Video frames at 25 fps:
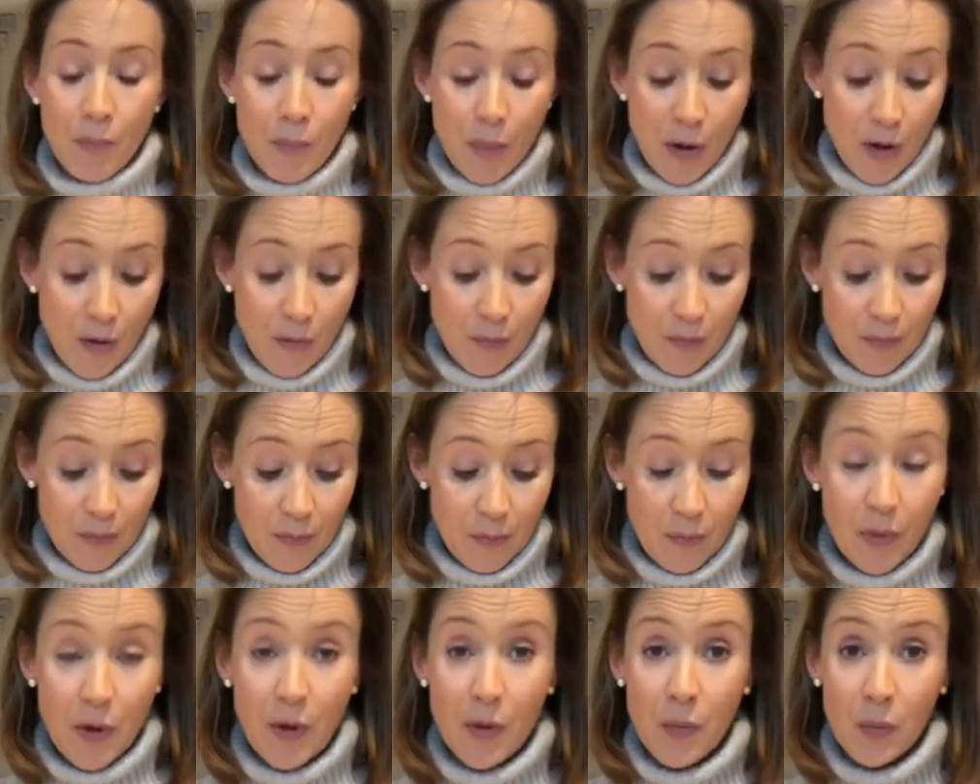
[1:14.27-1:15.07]
put,
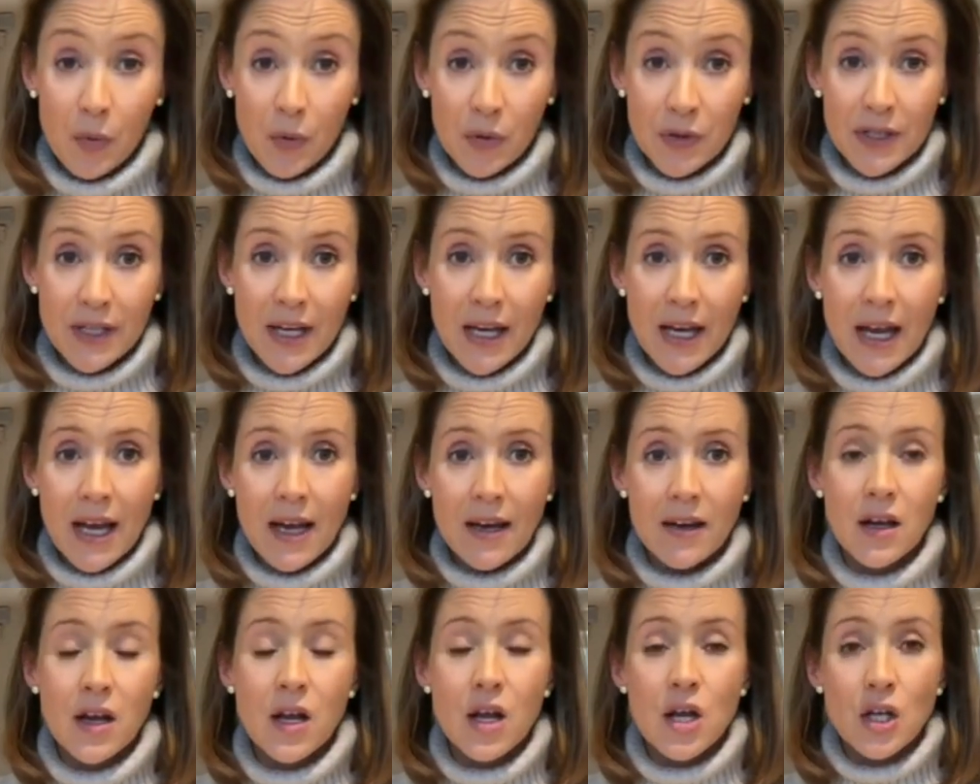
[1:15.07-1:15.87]
put the water
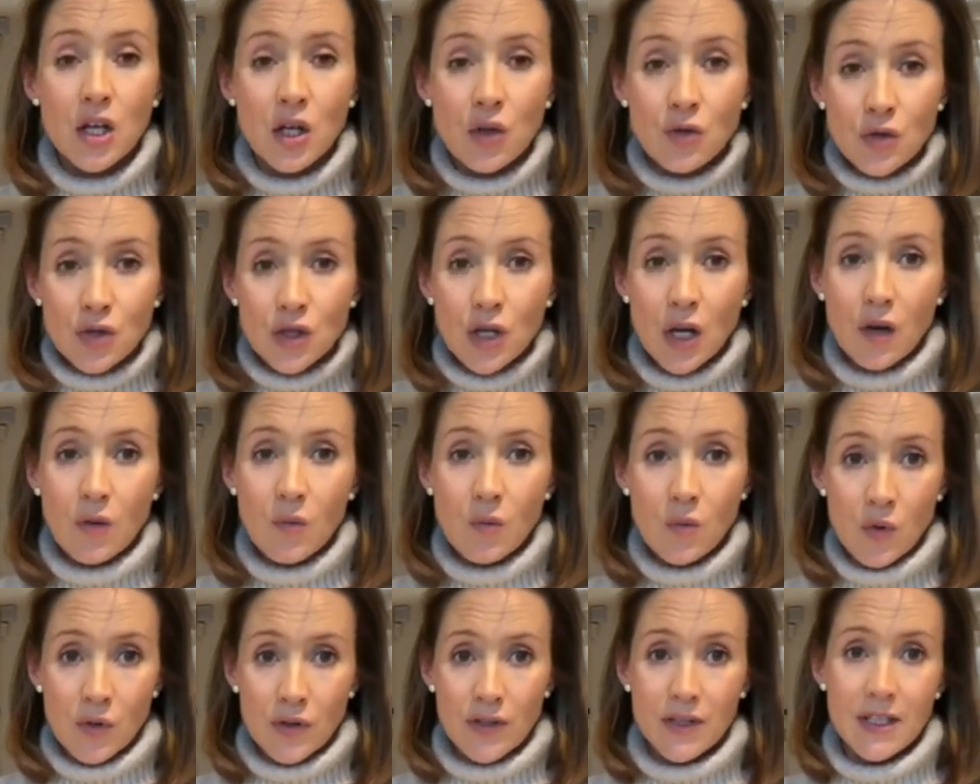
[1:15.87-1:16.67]
in. You
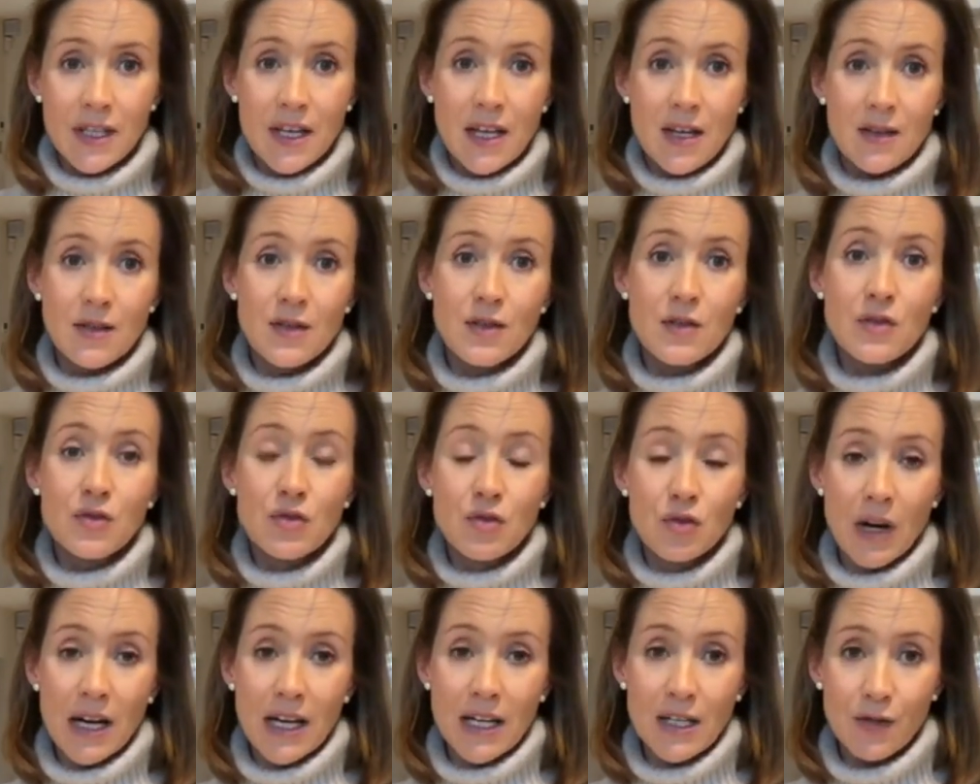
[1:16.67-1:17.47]
don't want it
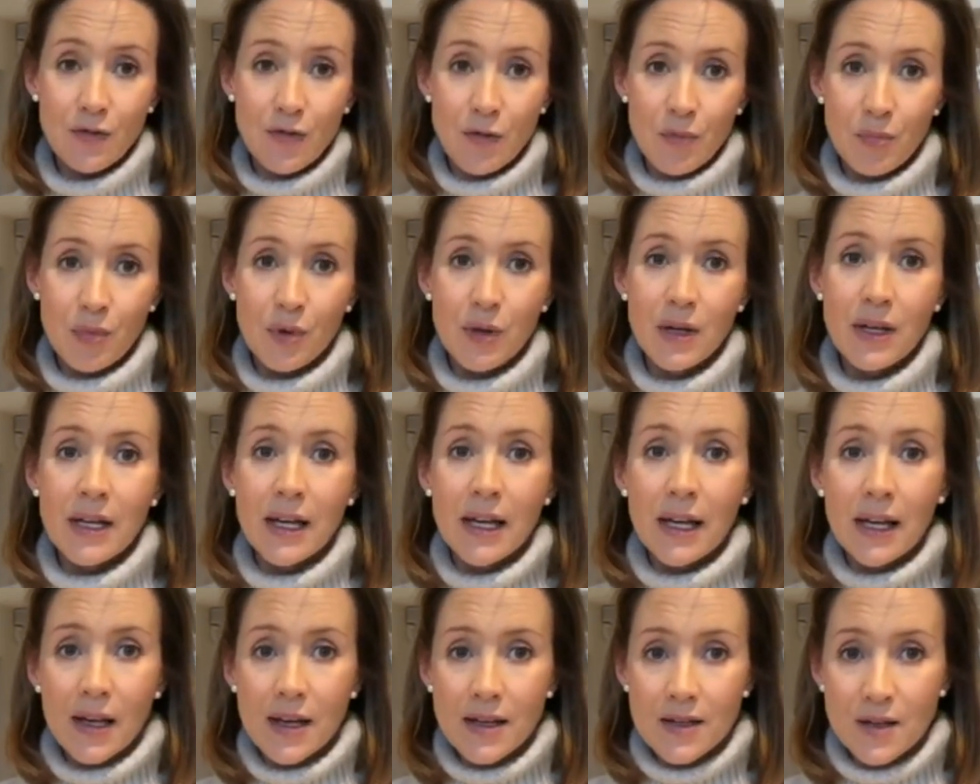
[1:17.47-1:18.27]
straight from
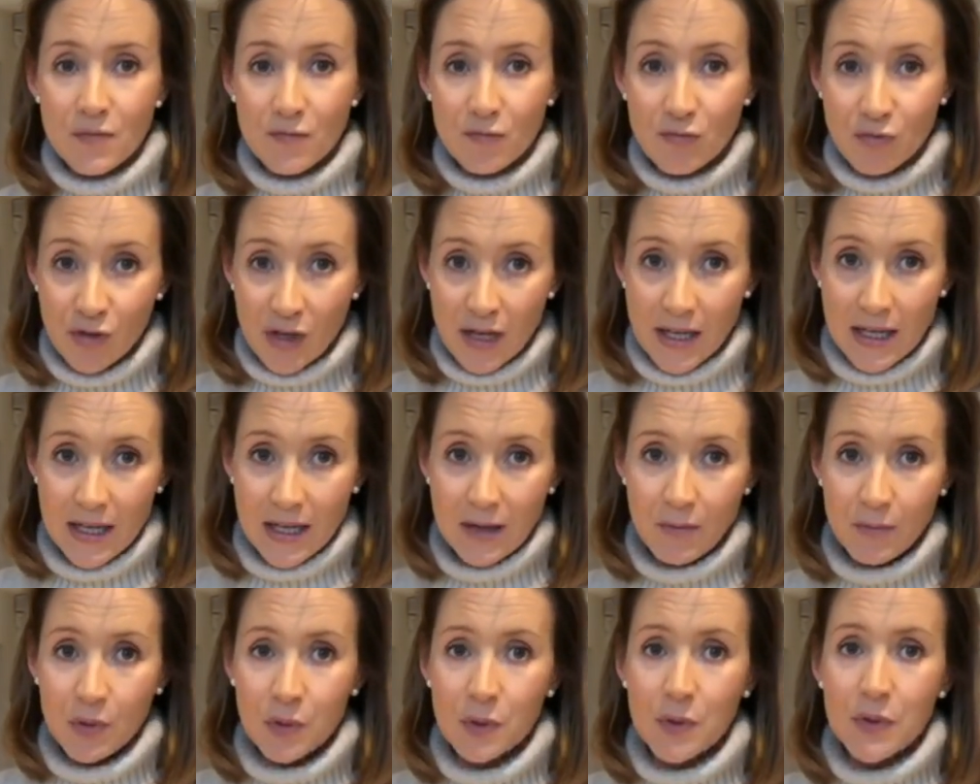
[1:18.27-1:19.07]
boiling. It's really
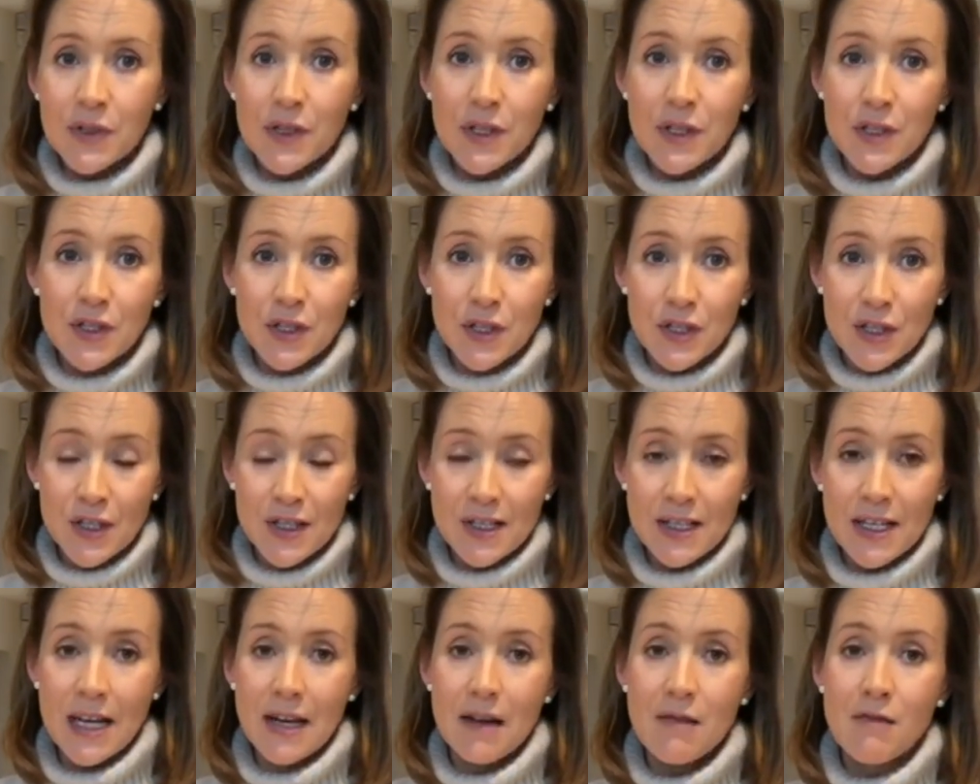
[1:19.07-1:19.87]
important to
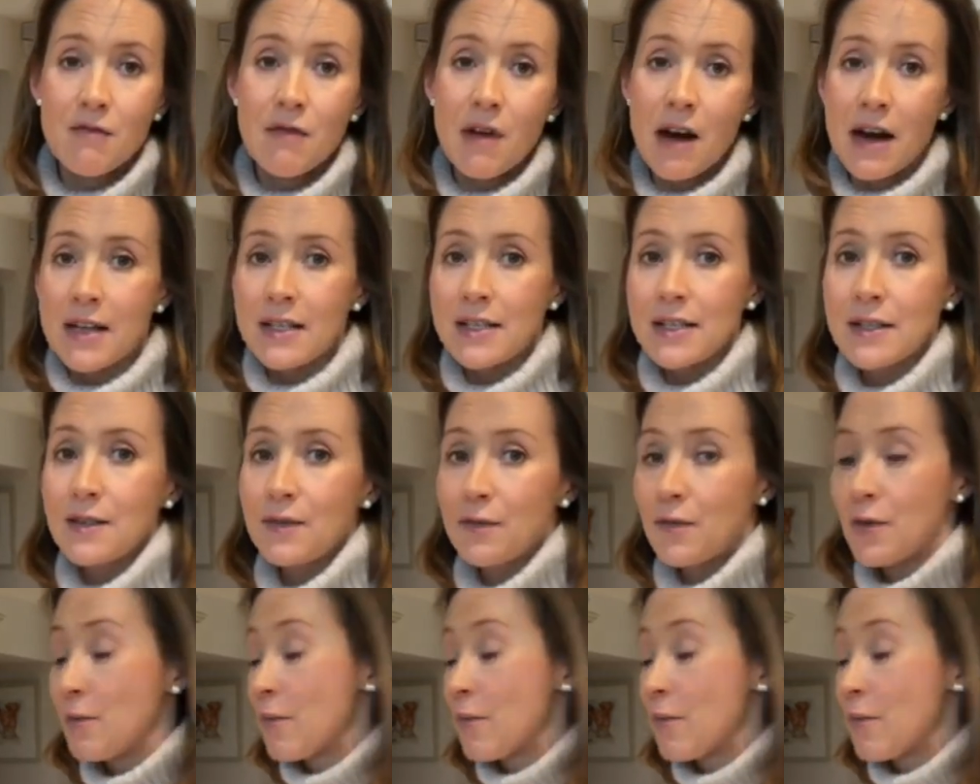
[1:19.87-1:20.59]
just let it rest for